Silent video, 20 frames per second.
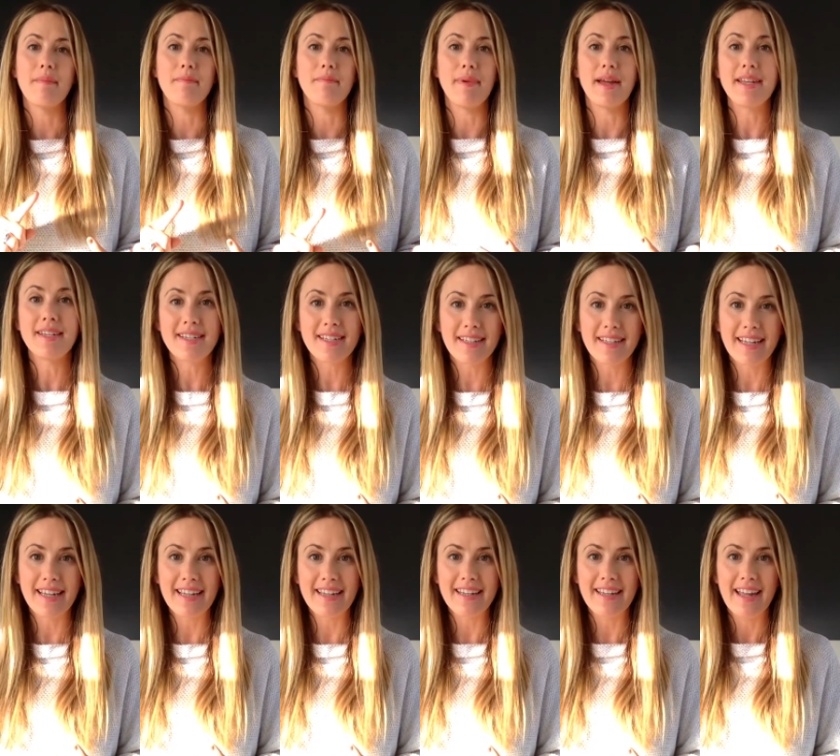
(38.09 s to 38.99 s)

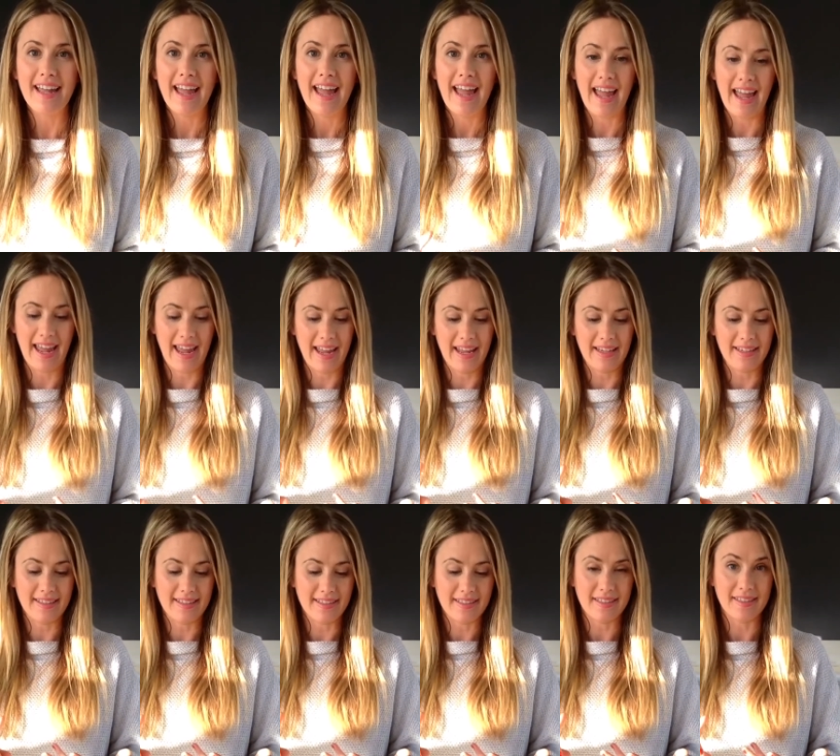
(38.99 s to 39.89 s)
mentally,
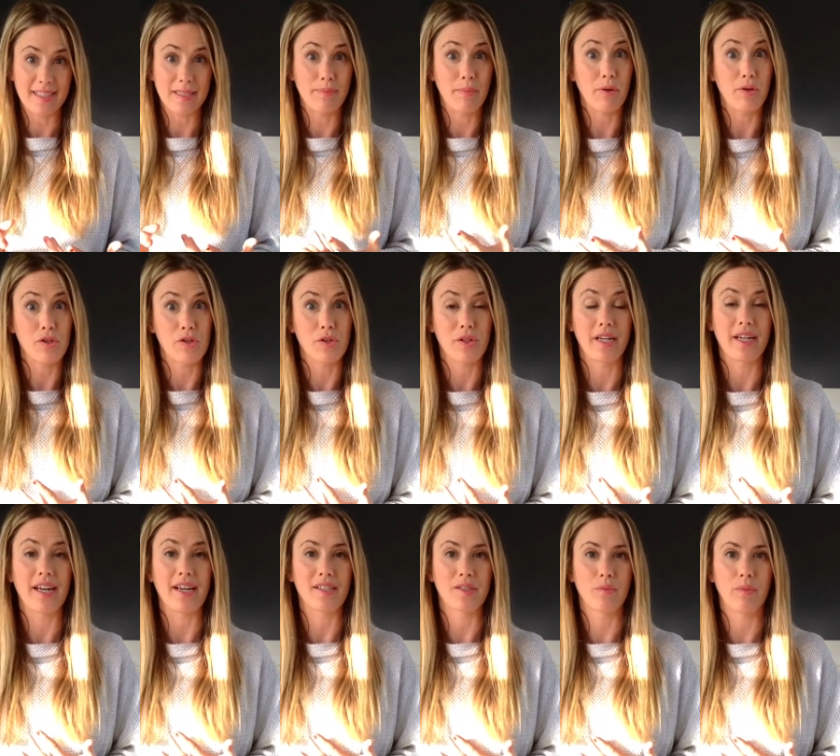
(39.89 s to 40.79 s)
and
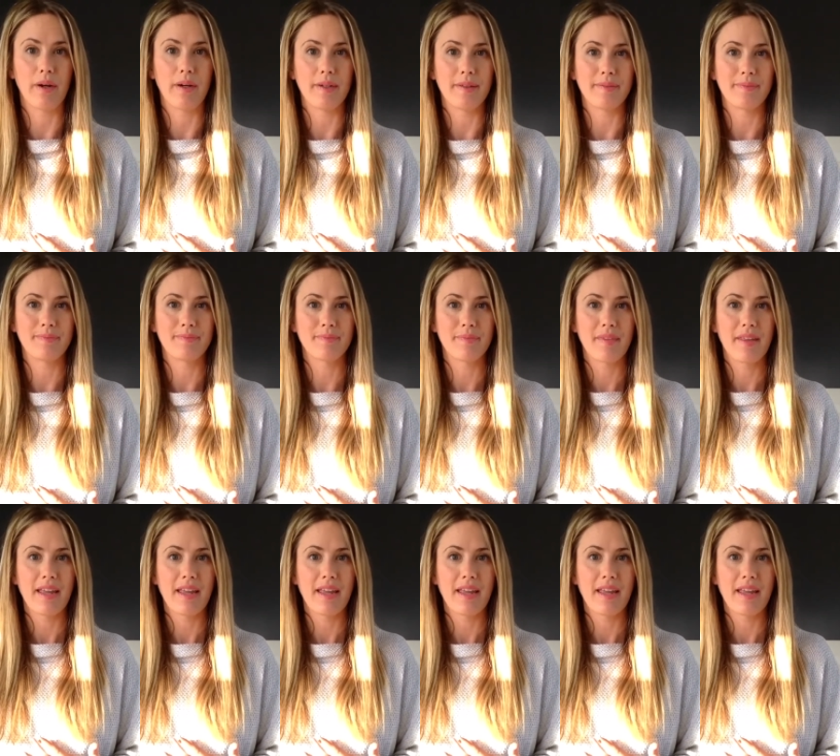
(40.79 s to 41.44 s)
spiritually as well.